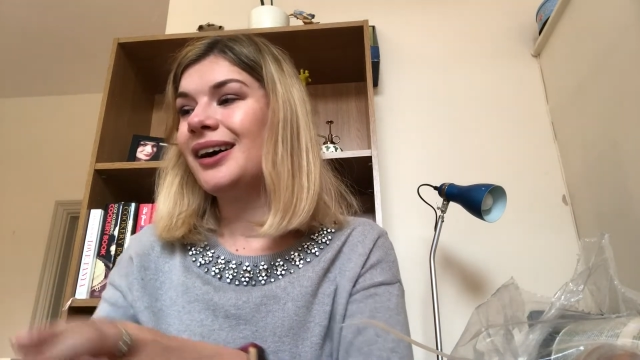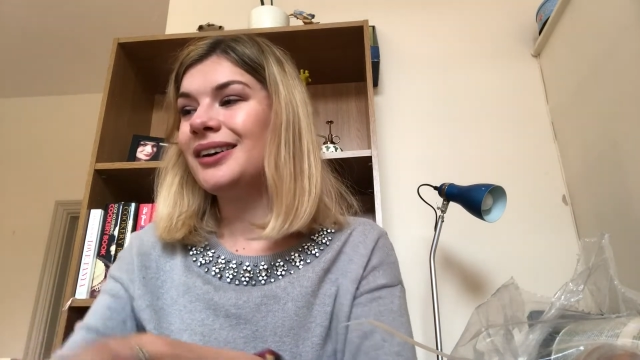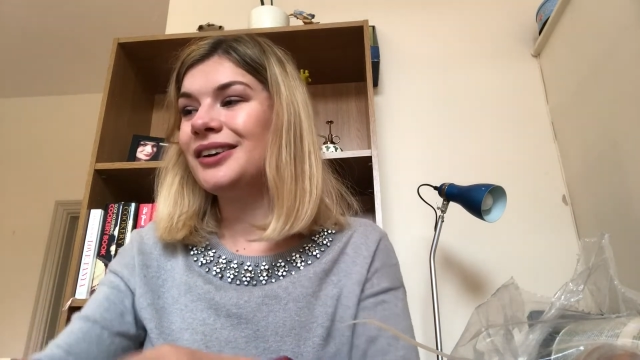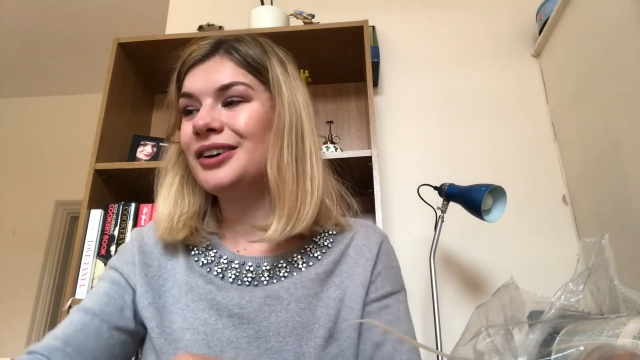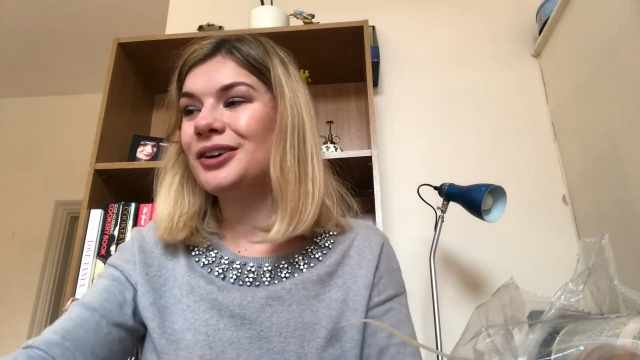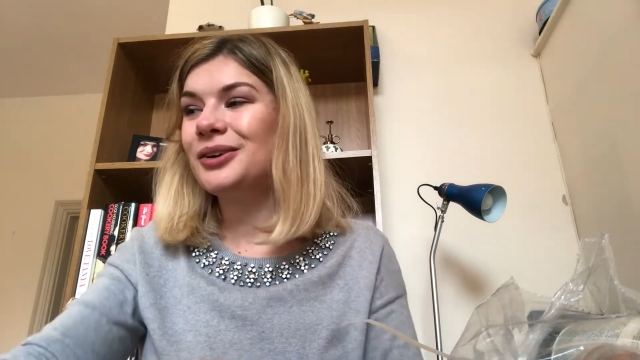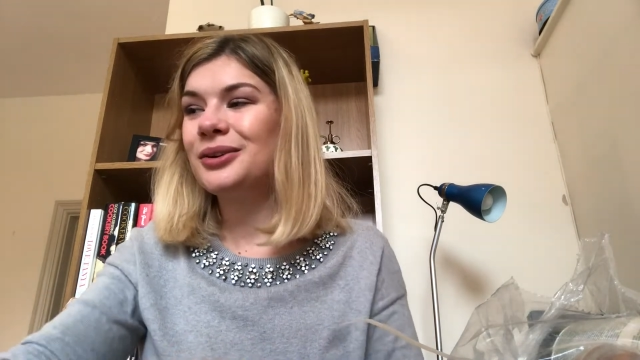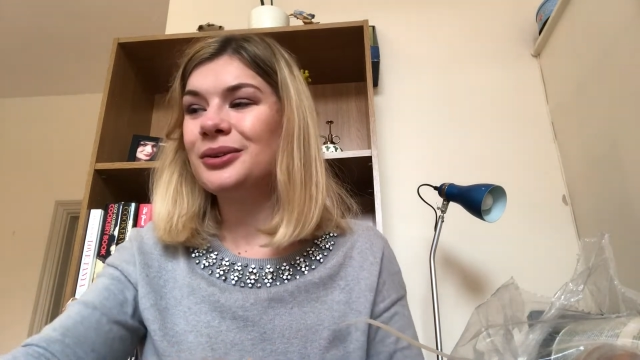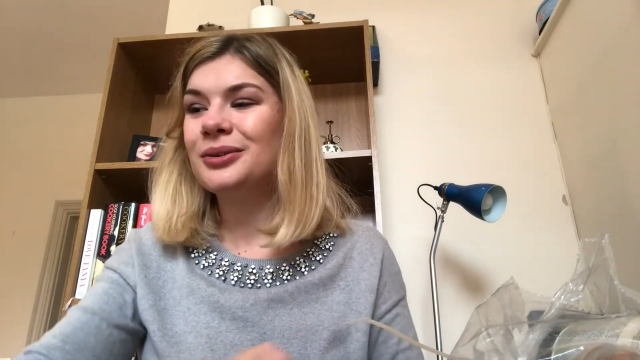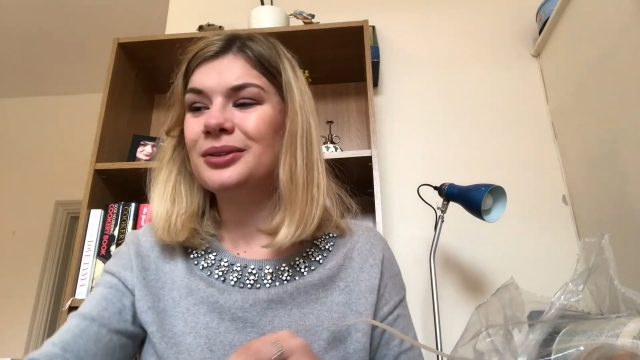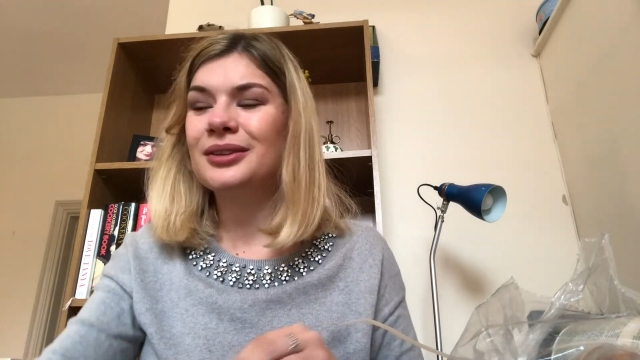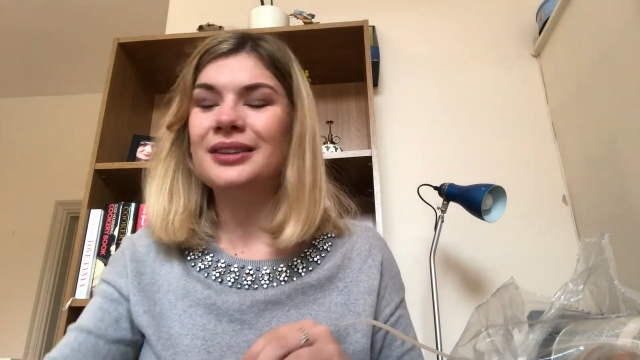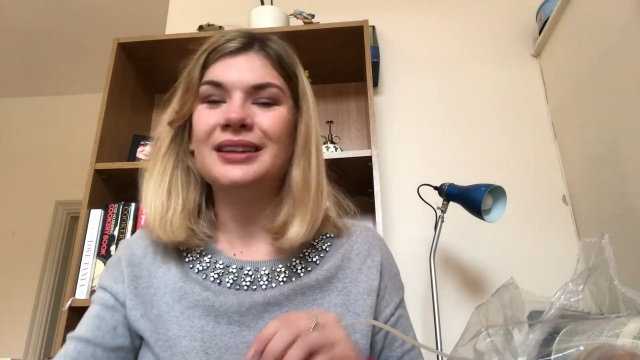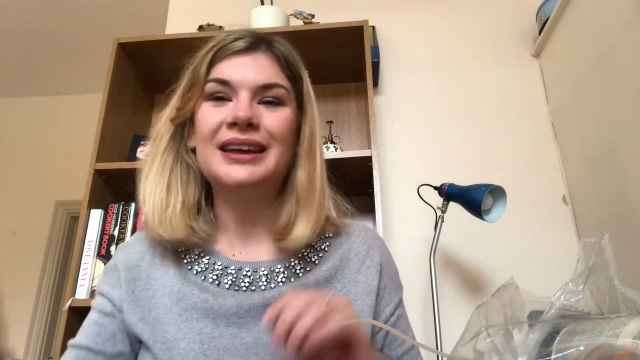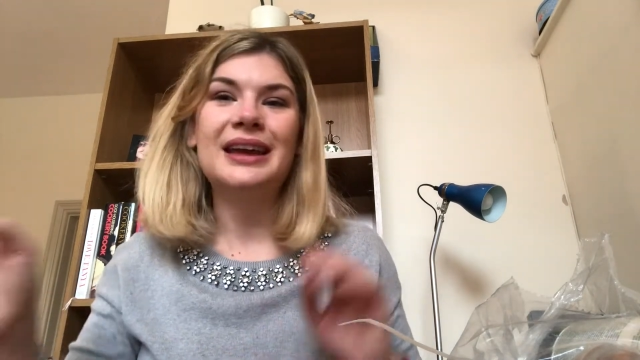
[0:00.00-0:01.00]
I know
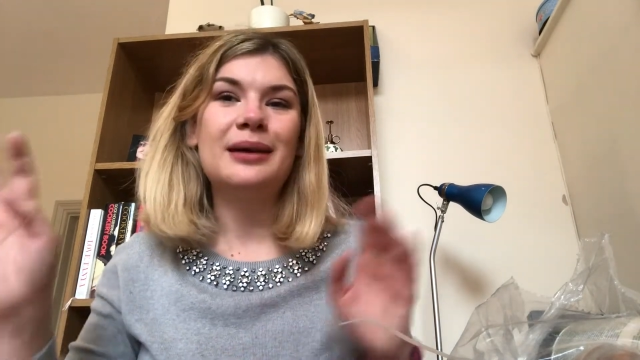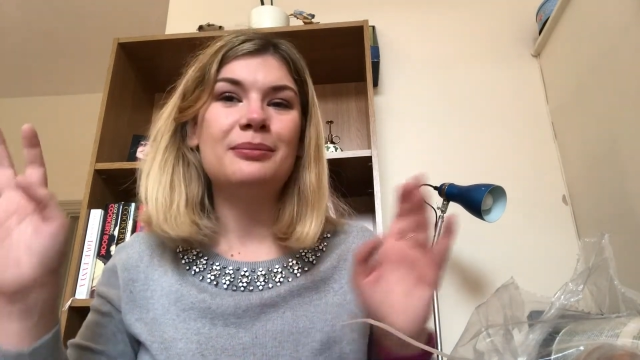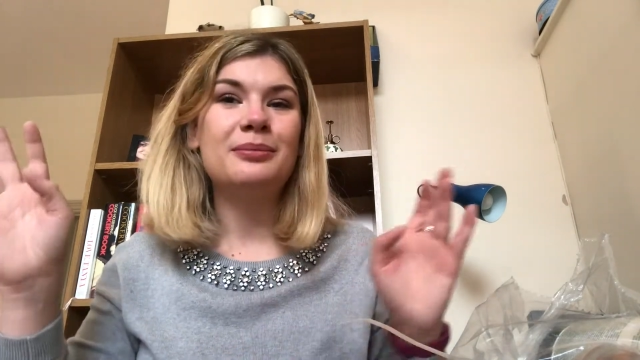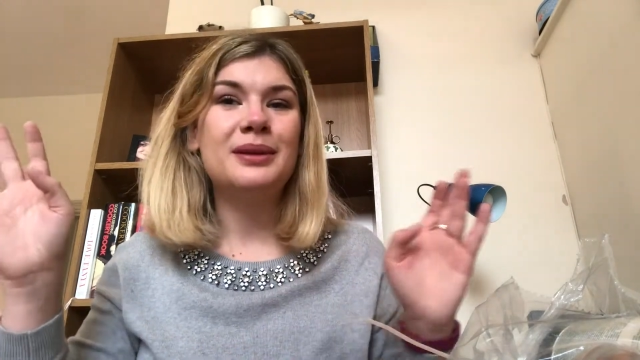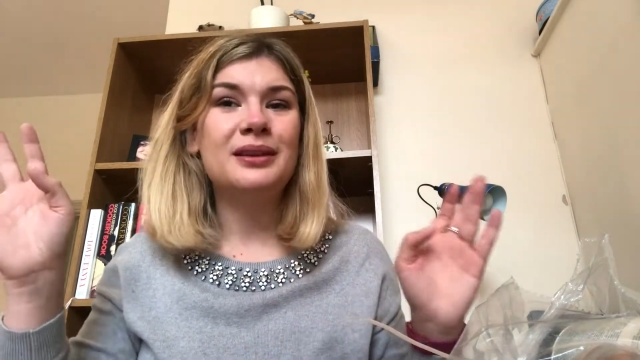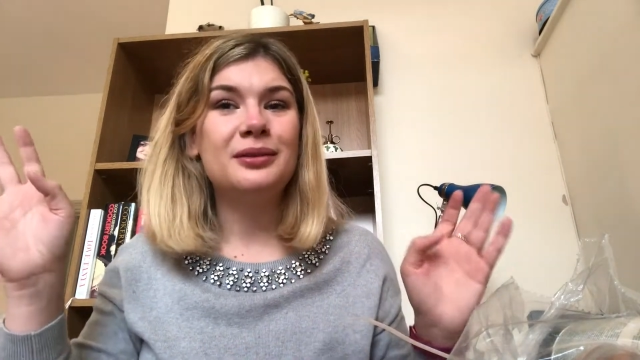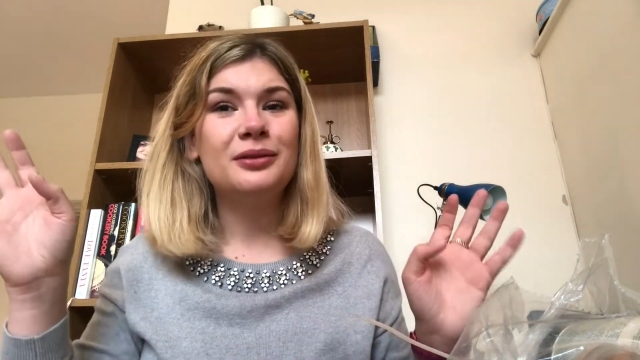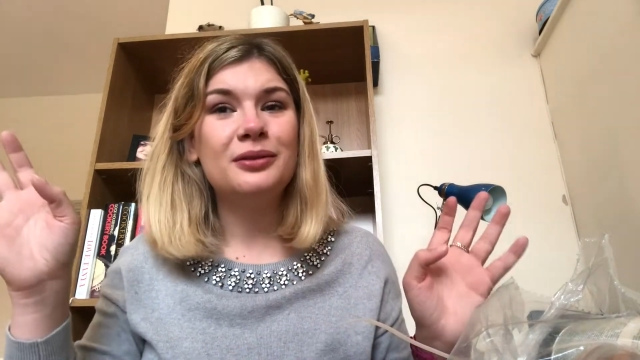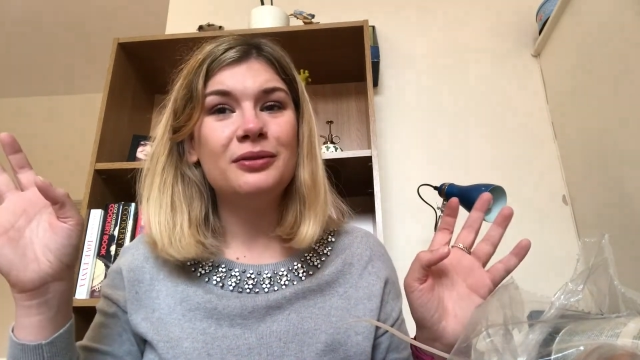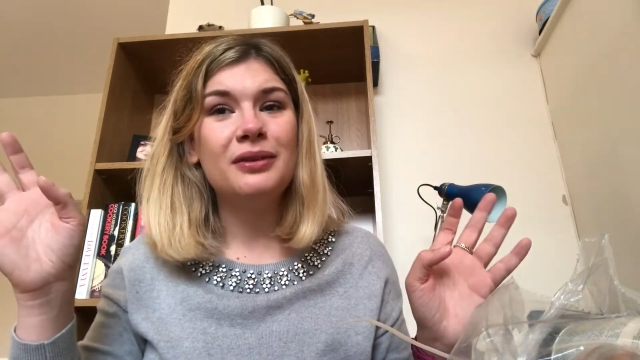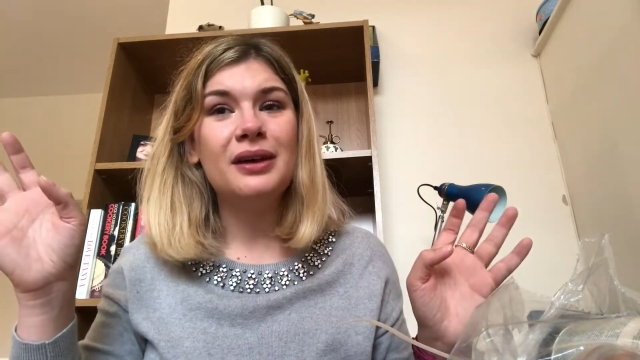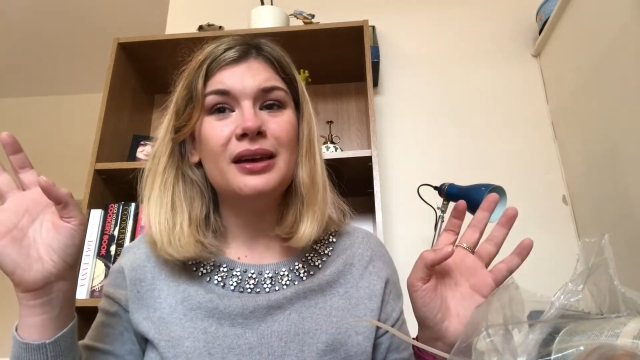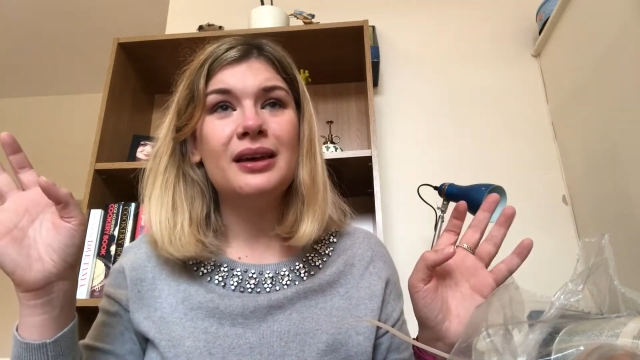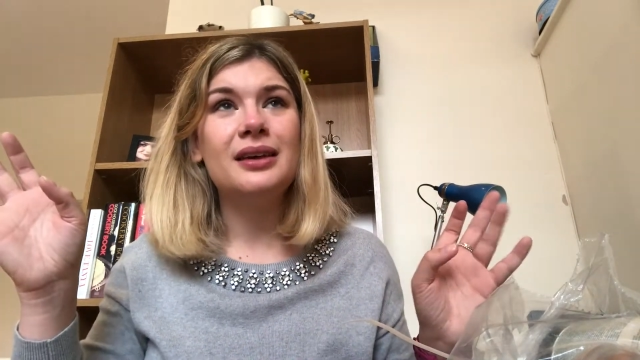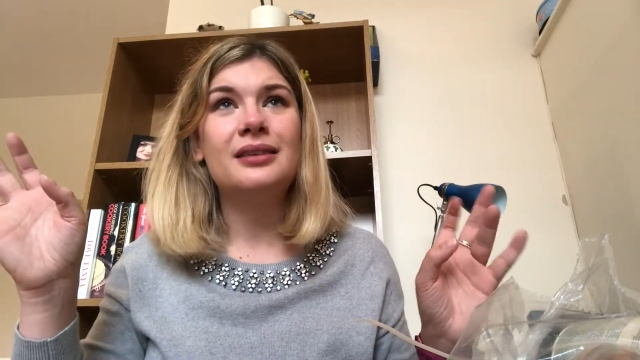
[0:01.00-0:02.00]
that they get bits
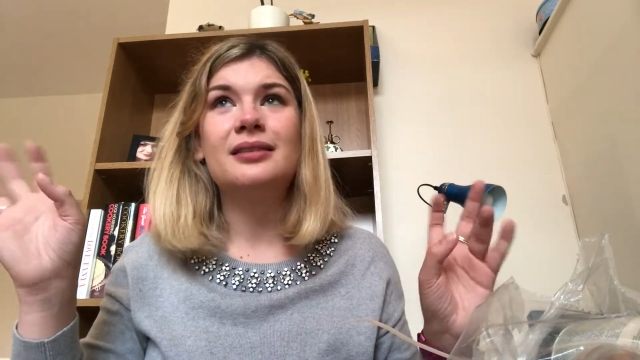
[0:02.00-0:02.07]
of it.